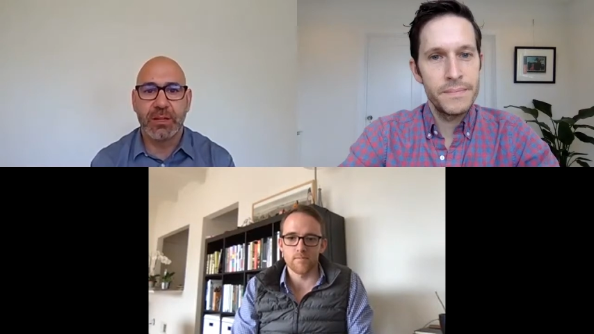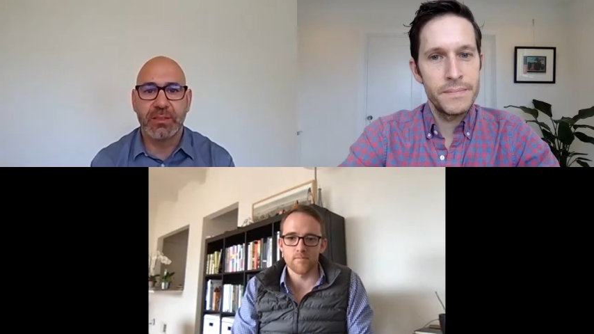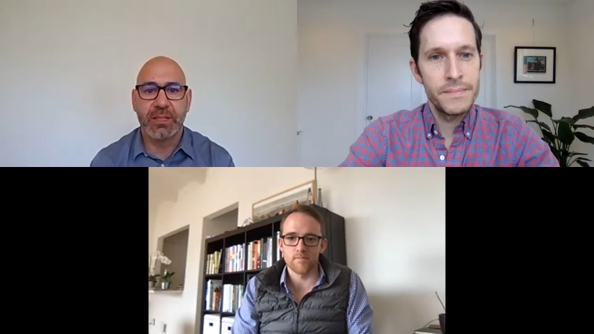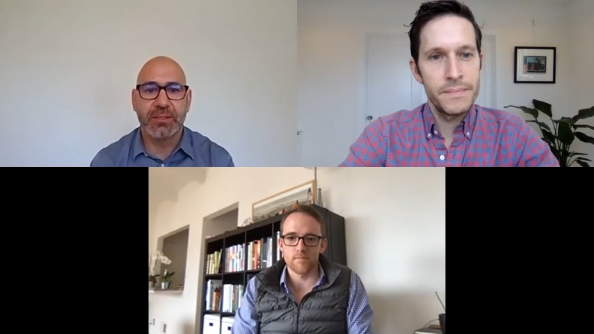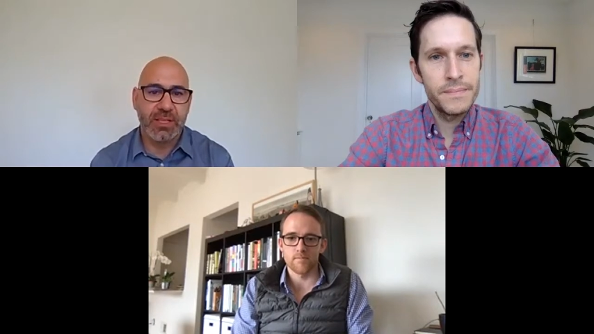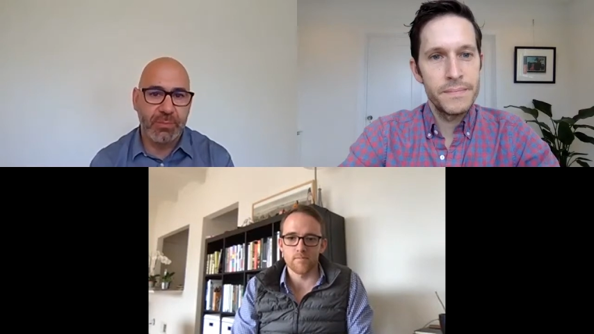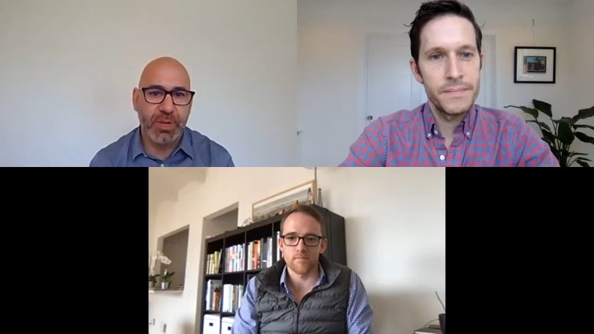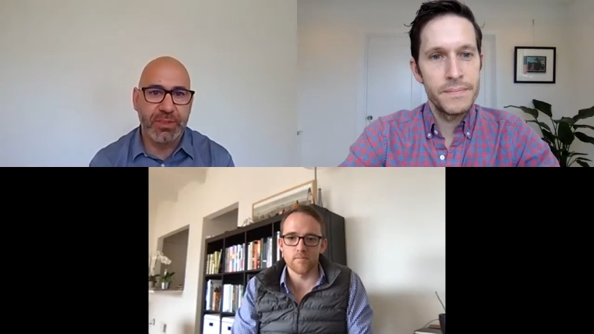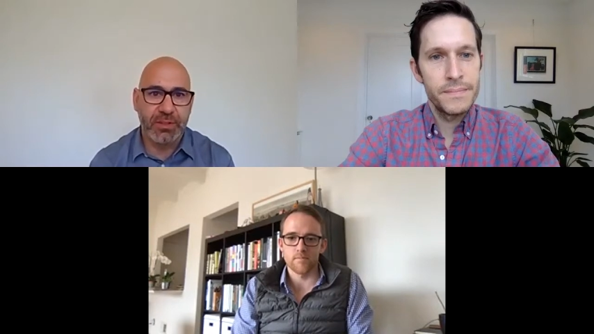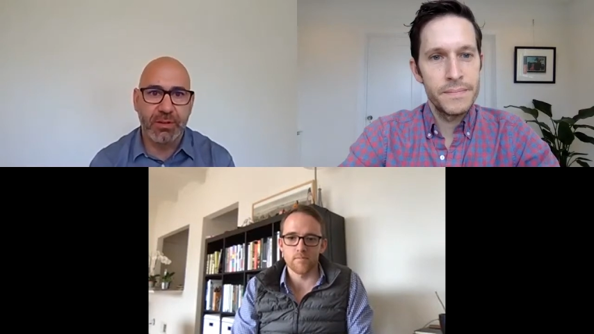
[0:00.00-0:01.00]
Speaker 1: I think somewhat
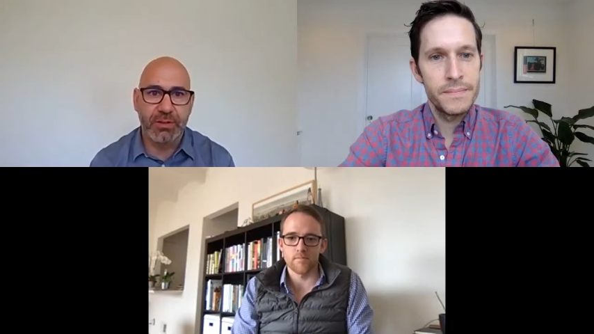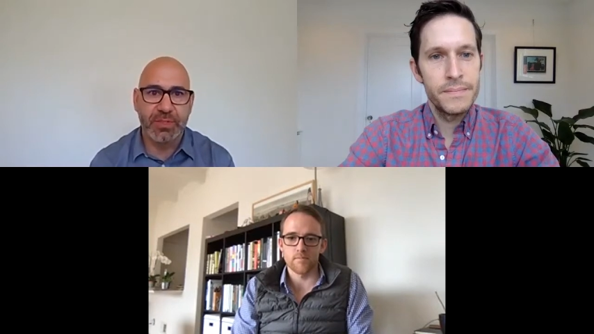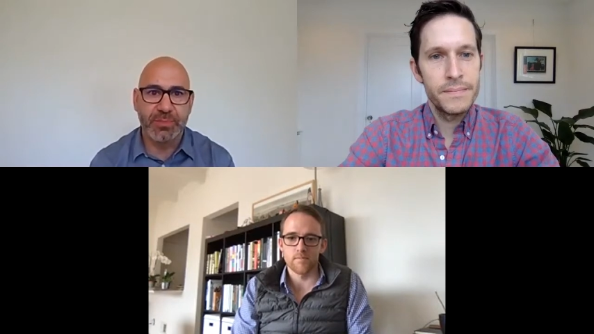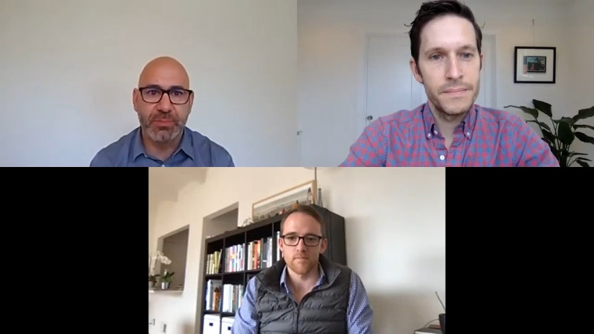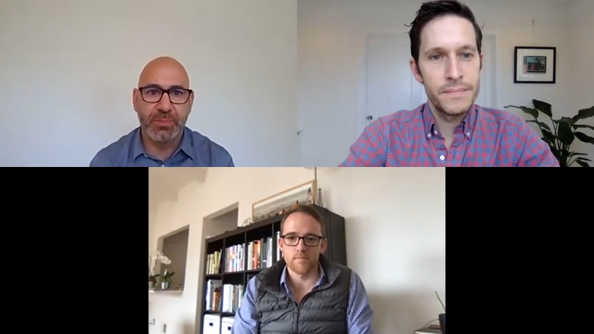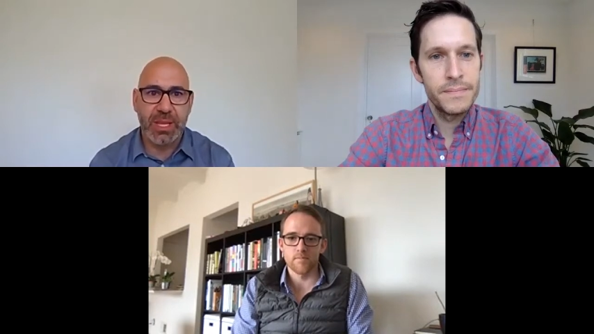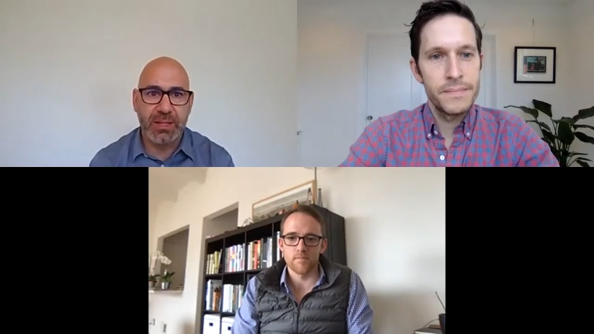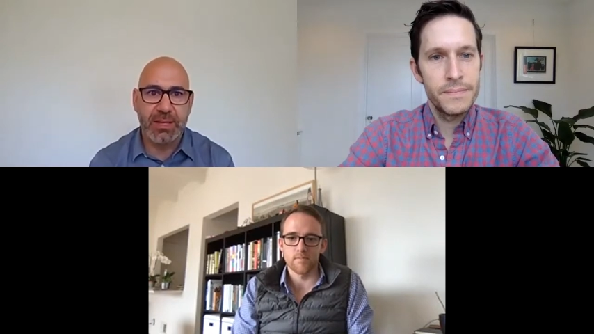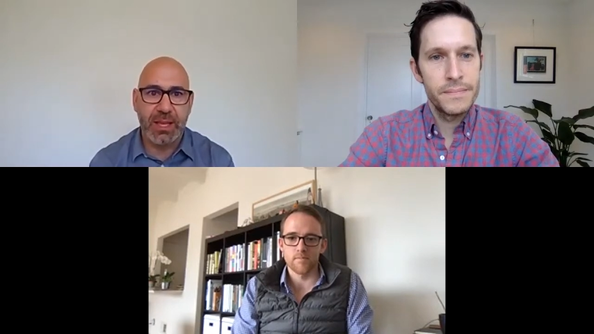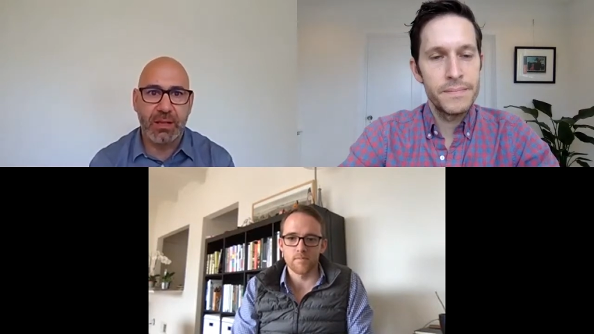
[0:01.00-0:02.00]
the curve has been bent
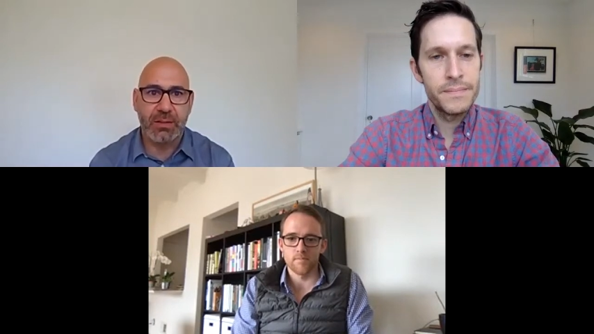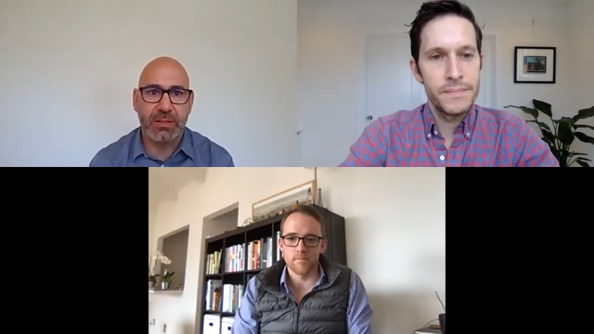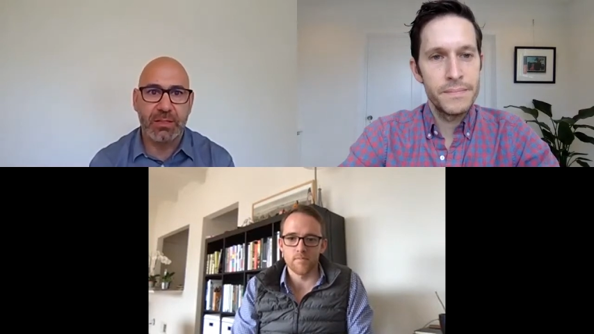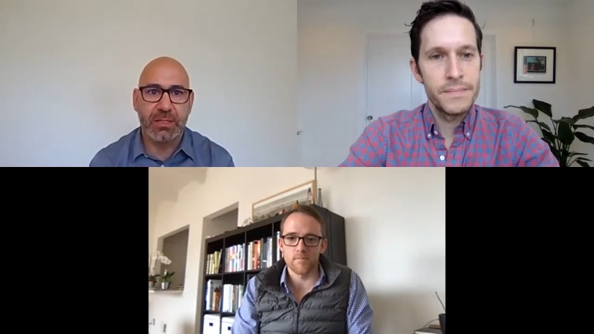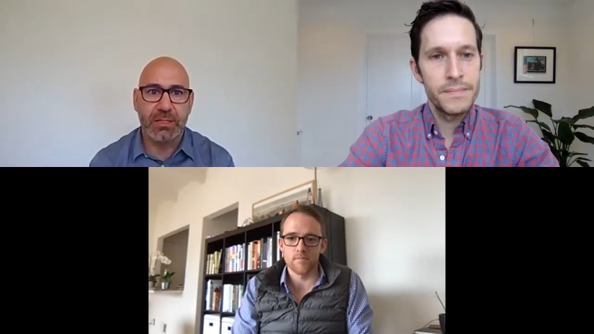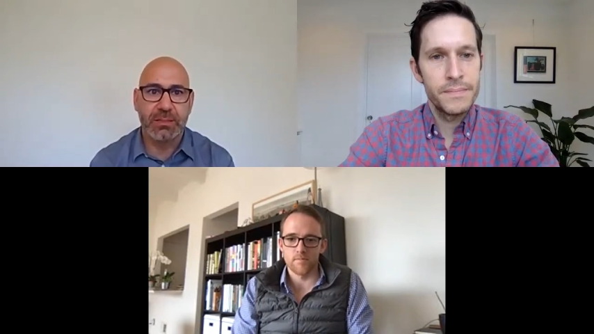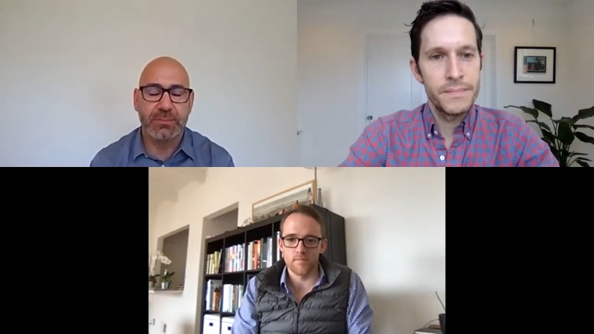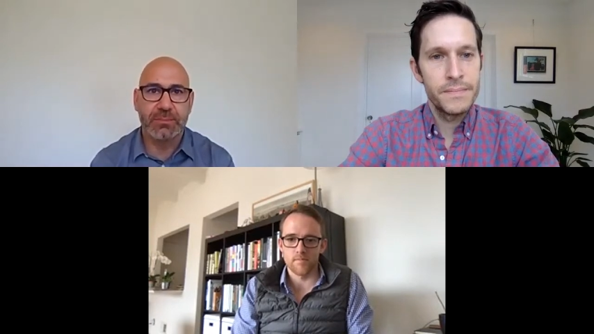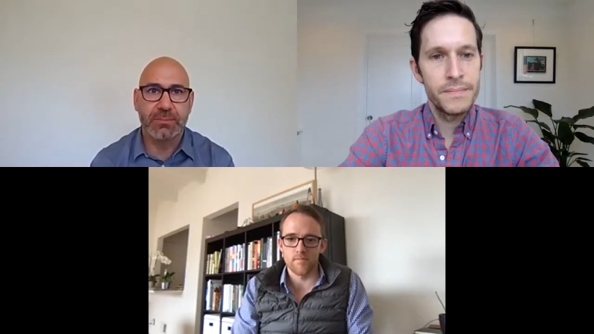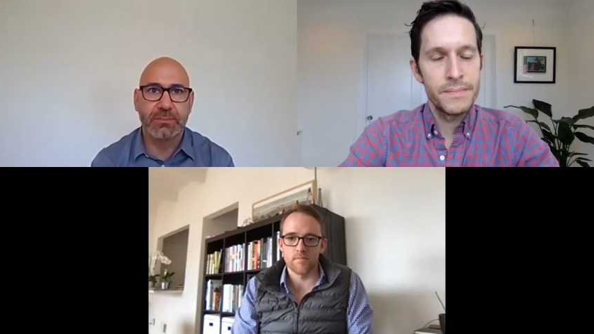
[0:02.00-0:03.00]
down.
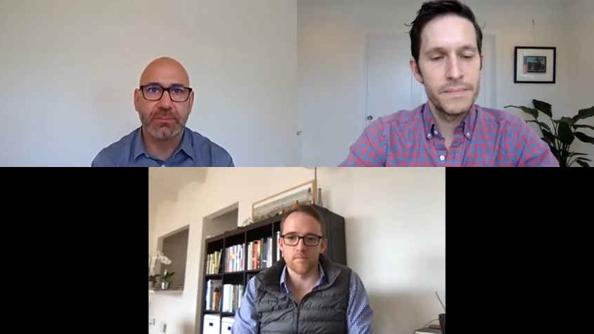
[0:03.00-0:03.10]
Um,